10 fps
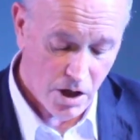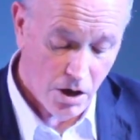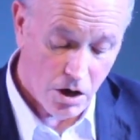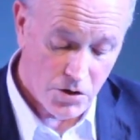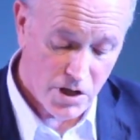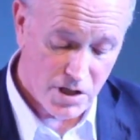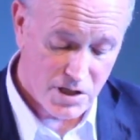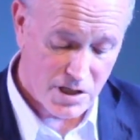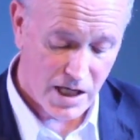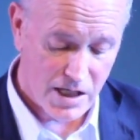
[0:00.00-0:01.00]
On the
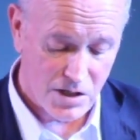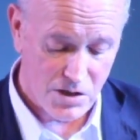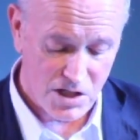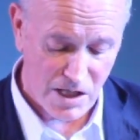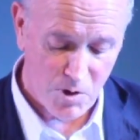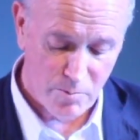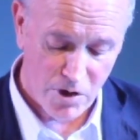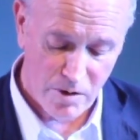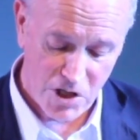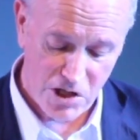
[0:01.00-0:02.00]
estate, as the summer
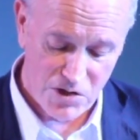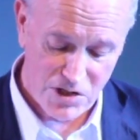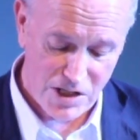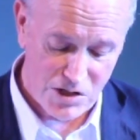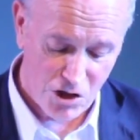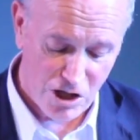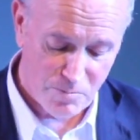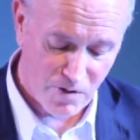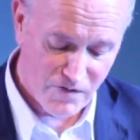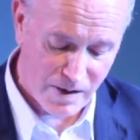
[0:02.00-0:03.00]
barbecue season
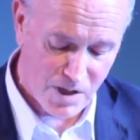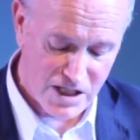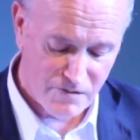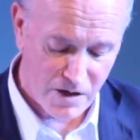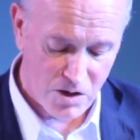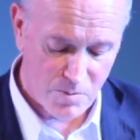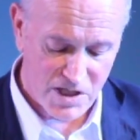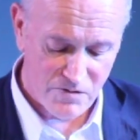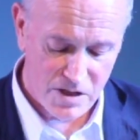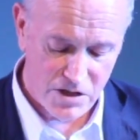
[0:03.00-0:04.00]
opened, families found
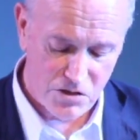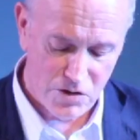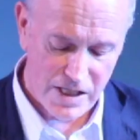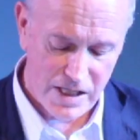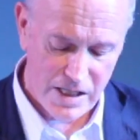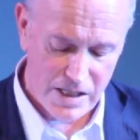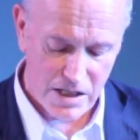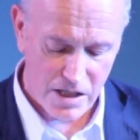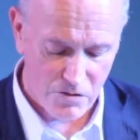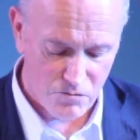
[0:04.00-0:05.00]
themselves literally
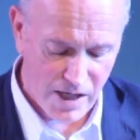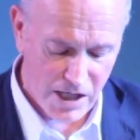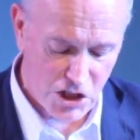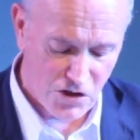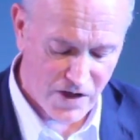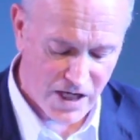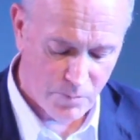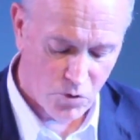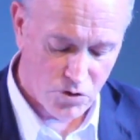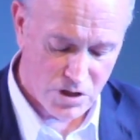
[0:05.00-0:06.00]
eating a relish of
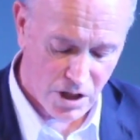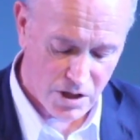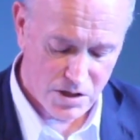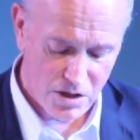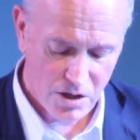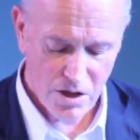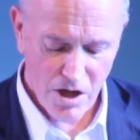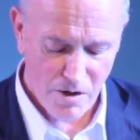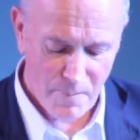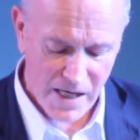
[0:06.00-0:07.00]
airborne dust,
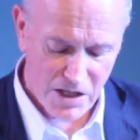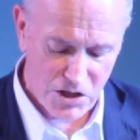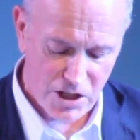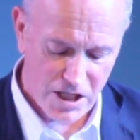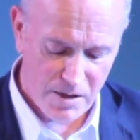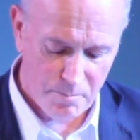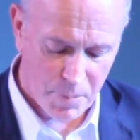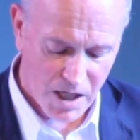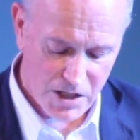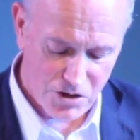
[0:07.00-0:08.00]
a mega chili
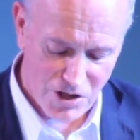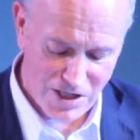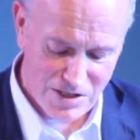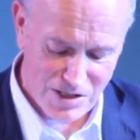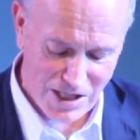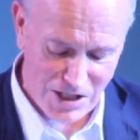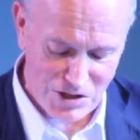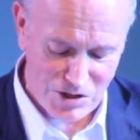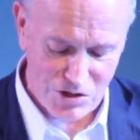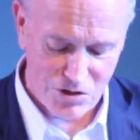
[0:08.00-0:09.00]
bite on their steaks
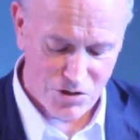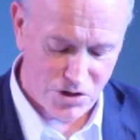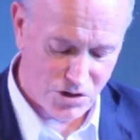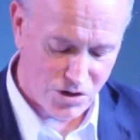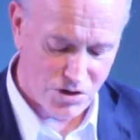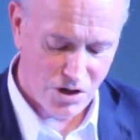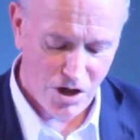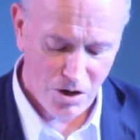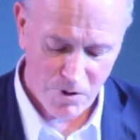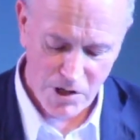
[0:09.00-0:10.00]
and sausages.
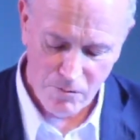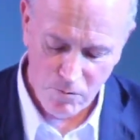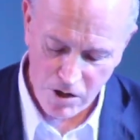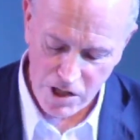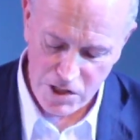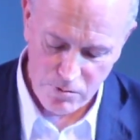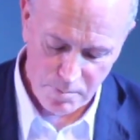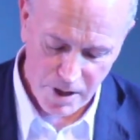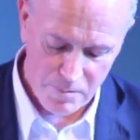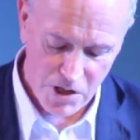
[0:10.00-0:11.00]
When their worries were
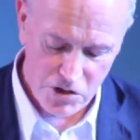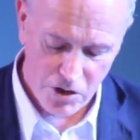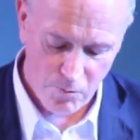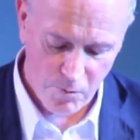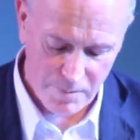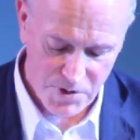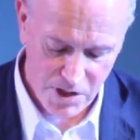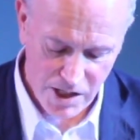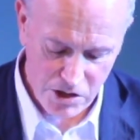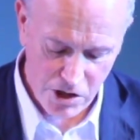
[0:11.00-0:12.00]
published on a
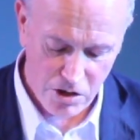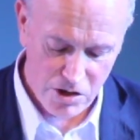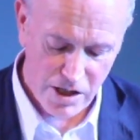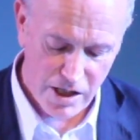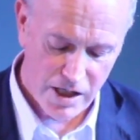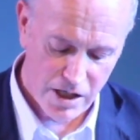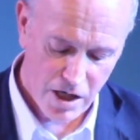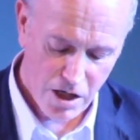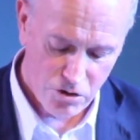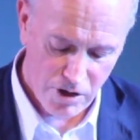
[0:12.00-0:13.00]
website, the ODA
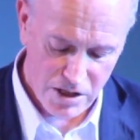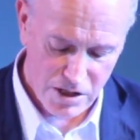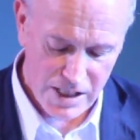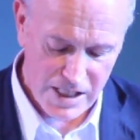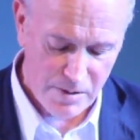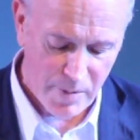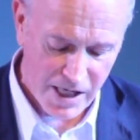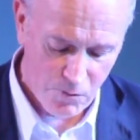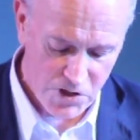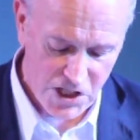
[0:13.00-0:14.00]
threatened the Lee Bank
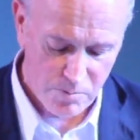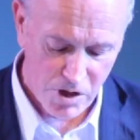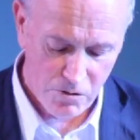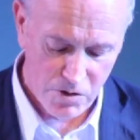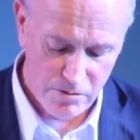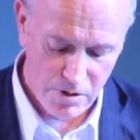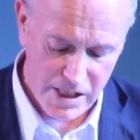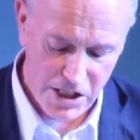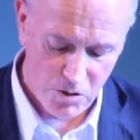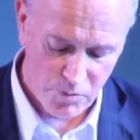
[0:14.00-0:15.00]
whistleblowers with
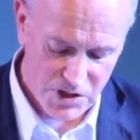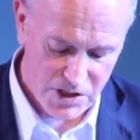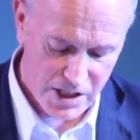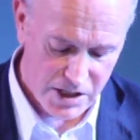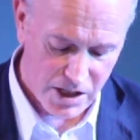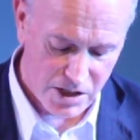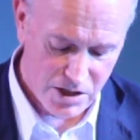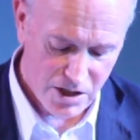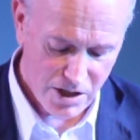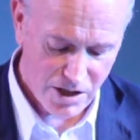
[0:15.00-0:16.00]
legal proceedings
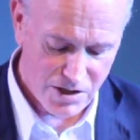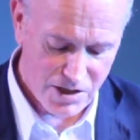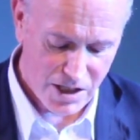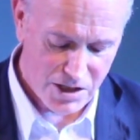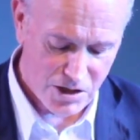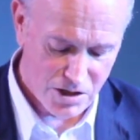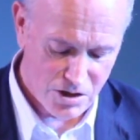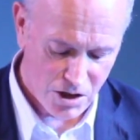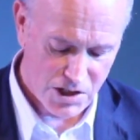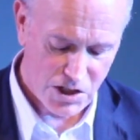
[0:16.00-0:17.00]
and sent in a
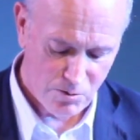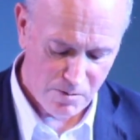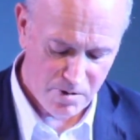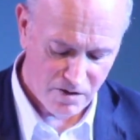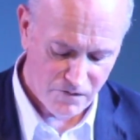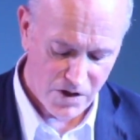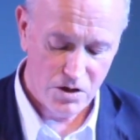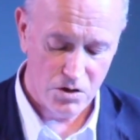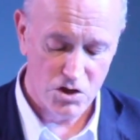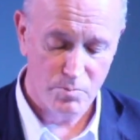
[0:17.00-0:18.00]
dust-sweeping
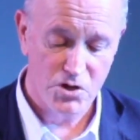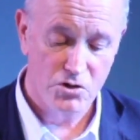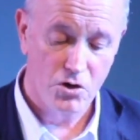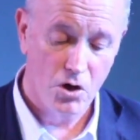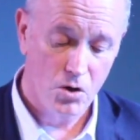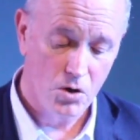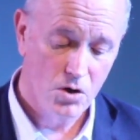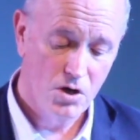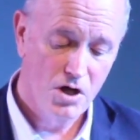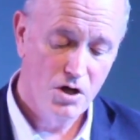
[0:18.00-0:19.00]
vehicle to patrol.
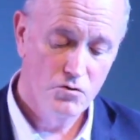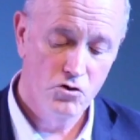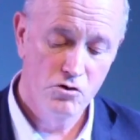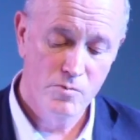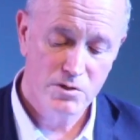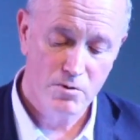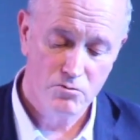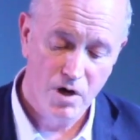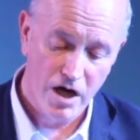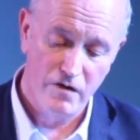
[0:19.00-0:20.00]
Rumors were
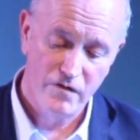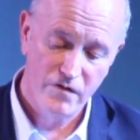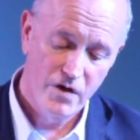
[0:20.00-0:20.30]
rife.